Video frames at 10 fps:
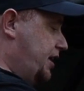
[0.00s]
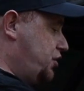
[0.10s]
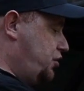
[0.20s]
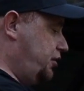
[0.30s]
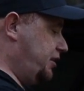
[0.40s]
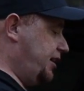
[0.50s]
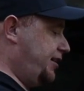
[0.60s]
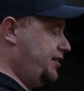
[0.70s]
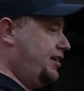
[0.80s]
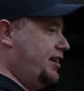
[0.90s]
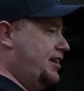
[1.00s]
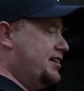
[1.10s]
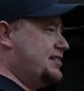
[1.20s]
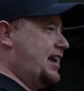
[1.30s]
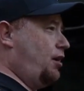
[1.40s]
It should get
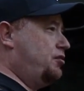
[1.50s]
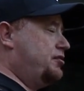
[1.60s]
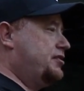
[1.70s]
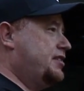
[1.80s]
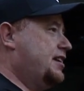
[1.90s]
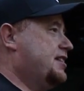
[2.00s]
down